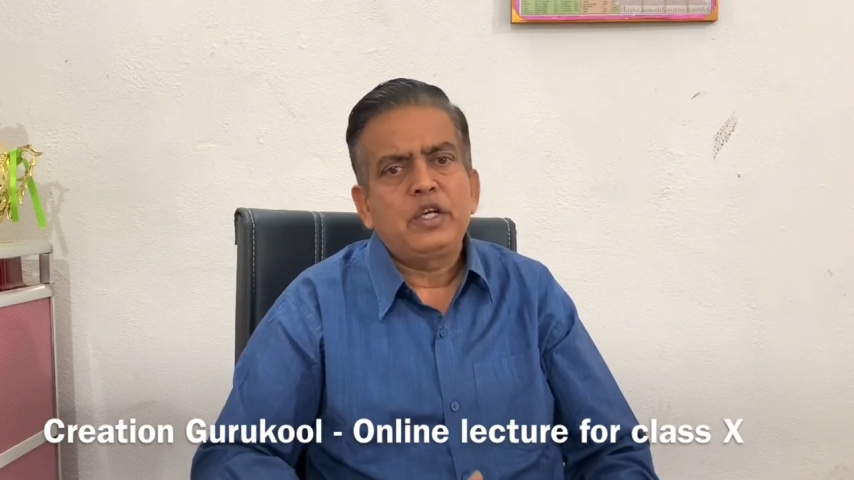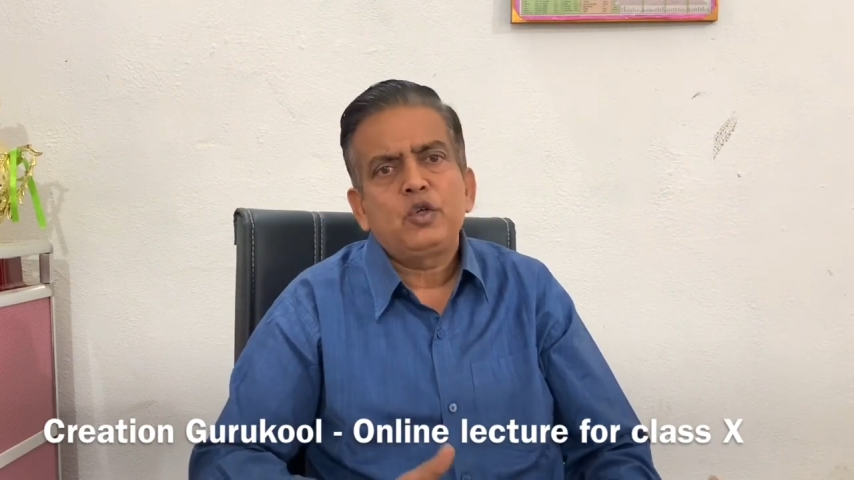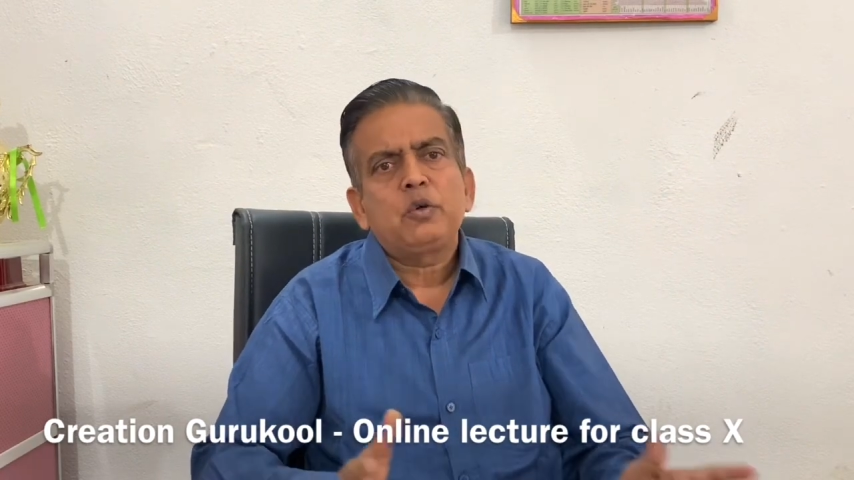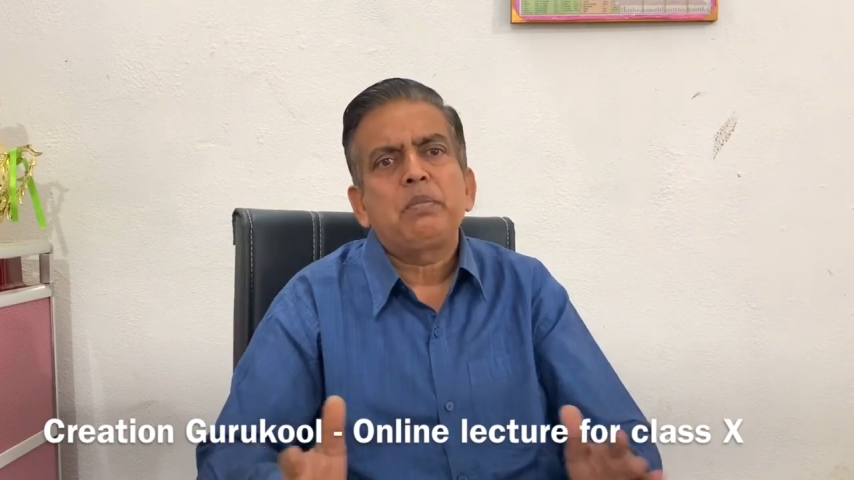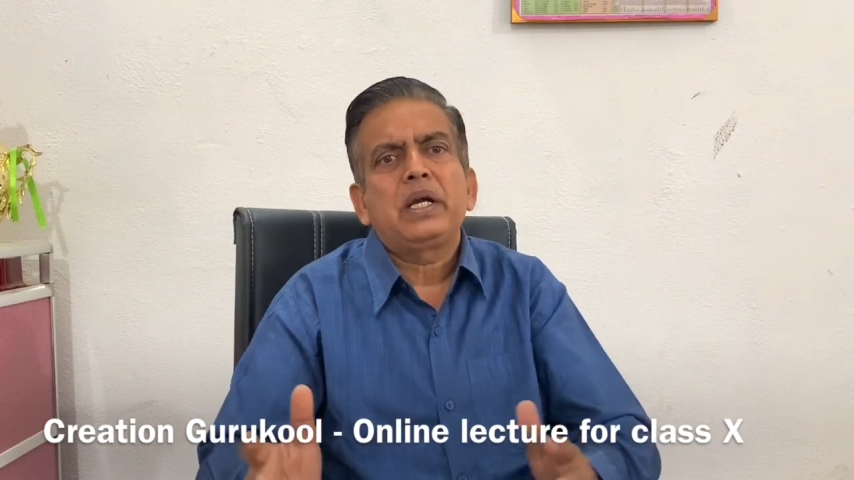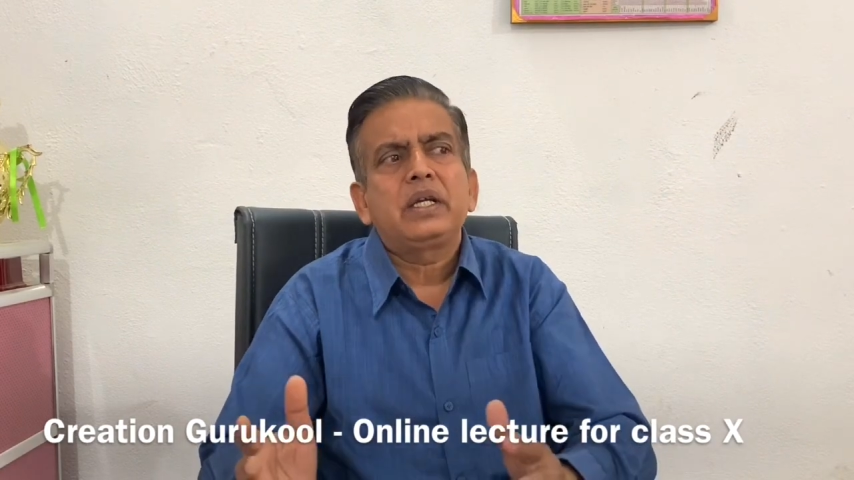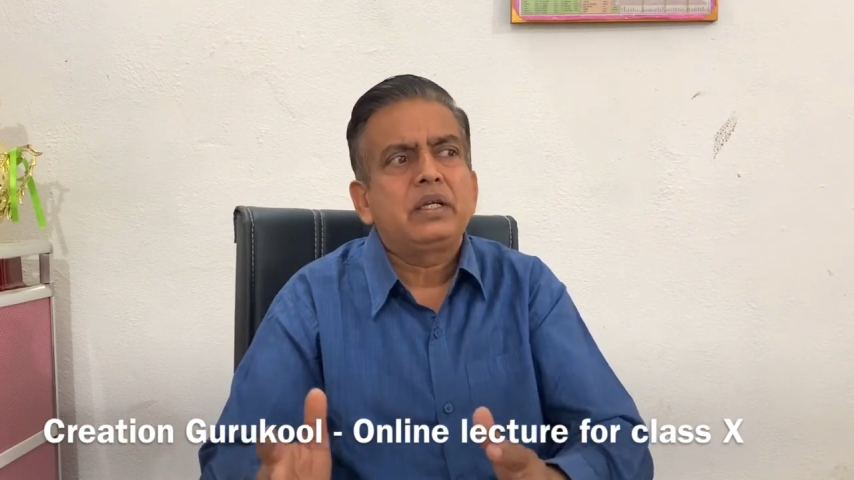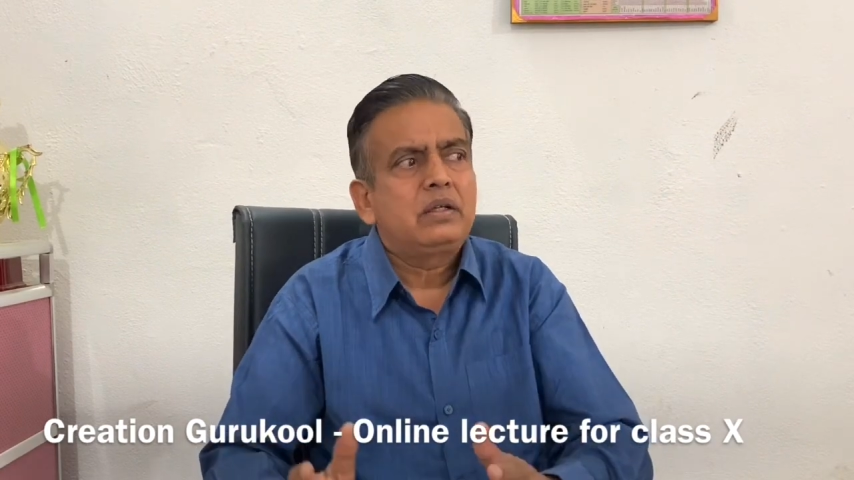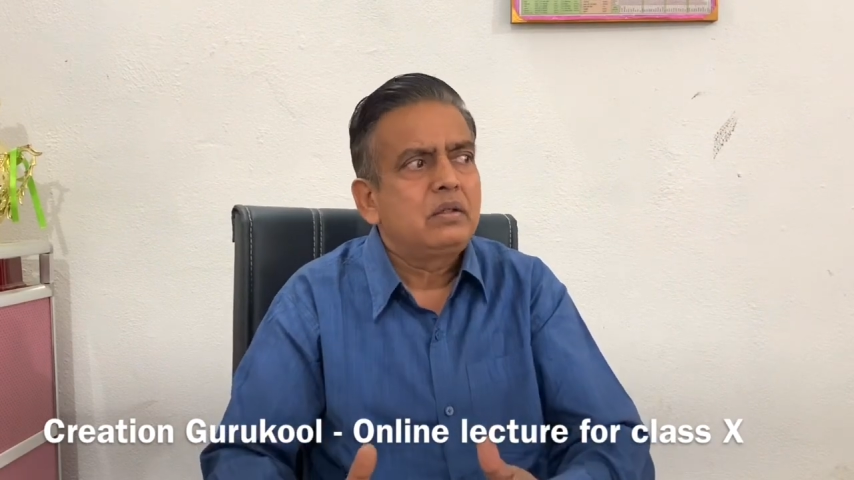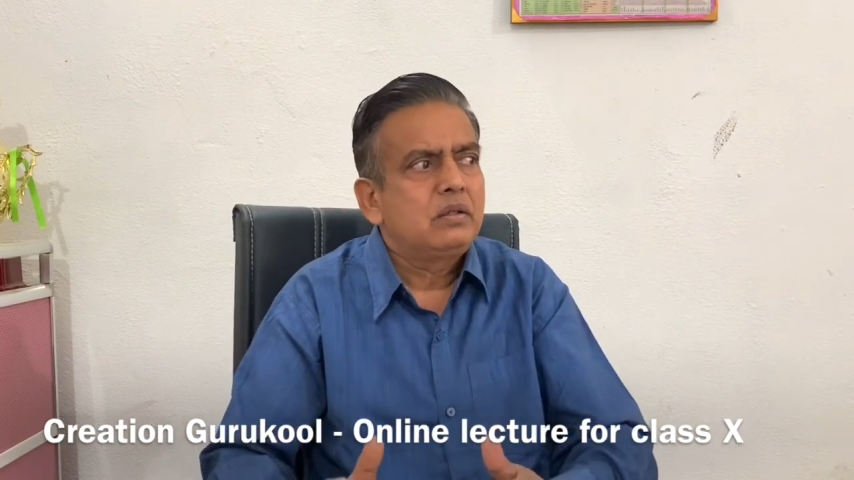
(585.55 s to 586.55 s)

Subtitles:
took my